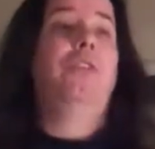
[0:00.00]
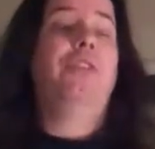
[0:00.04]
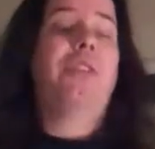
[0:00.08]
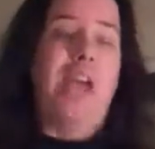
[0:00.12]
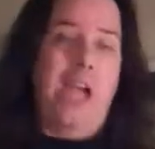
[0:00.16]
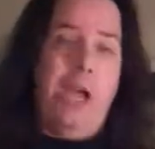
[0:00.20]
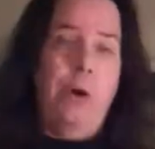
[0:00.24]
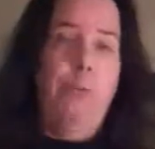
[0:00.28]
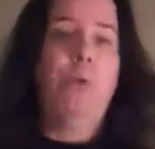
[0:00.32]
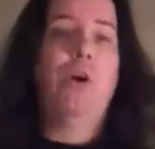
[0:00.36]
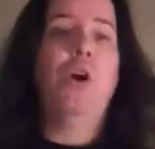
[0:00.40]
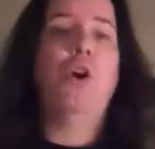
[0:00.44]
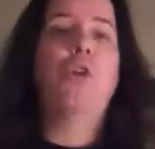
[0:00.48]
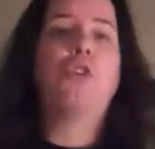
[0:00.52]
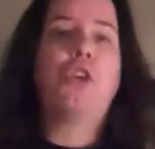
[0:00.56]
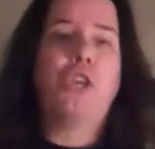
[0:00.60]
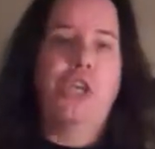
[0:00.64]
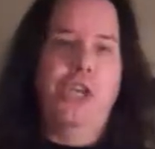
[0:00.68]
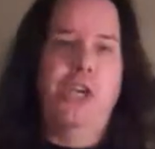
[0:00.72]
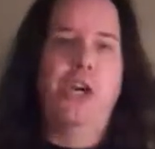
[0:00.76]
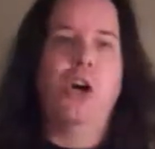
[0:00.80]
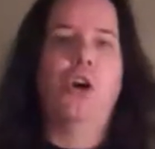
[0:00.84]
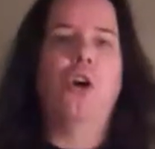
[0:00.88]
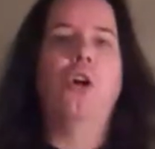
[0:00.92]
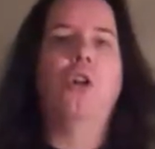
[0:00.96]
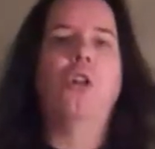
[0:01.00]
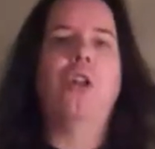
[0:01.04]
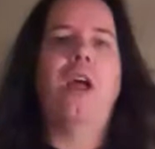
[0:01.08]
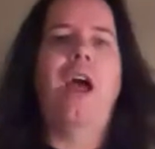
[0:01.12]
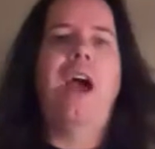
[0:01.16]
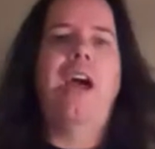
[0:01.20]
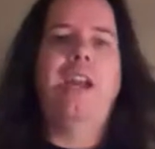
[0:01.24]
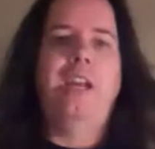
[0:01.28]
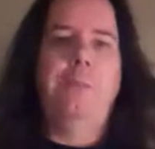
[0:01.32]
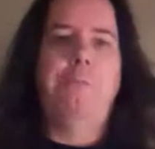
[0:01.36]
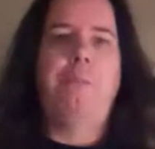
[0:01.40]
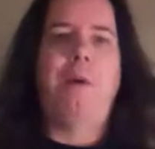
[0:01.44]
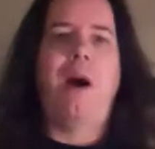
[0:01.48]
they will kill
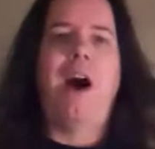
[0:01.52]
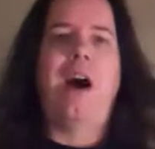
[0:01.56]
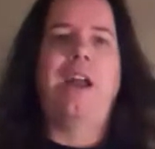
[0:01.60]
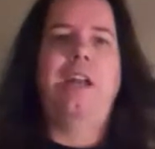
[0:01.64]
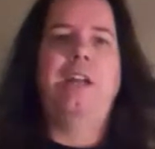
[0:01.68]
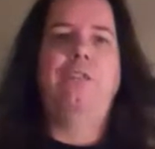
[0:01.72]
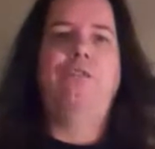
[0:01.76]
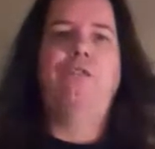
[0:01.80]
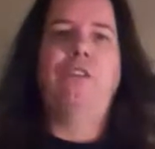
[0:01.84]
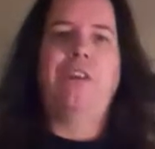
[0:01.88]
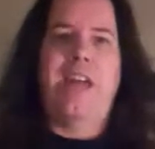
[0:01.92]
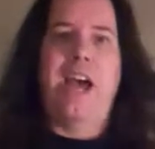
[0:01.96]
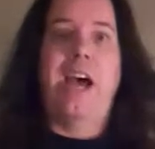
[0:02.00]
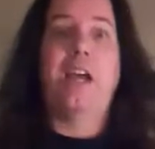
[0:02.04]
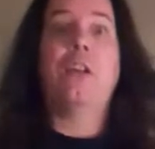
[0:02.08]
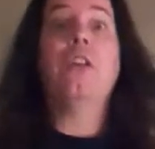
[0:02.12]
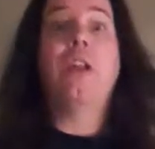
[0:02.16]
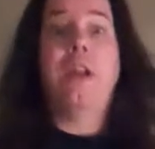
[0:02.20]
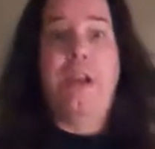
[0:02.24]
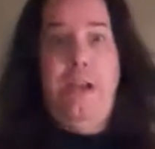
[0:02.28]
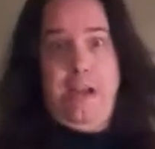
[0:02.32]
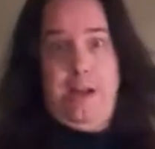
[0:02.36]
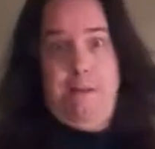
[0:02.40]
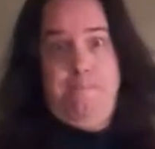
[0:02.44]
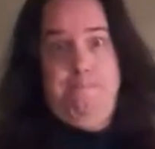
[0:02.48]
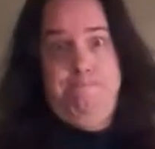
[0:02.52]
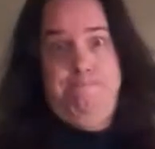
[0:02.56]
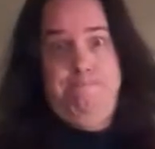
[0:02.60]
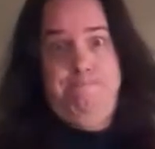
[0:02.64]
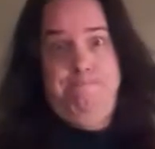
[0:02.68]
anybody for that land.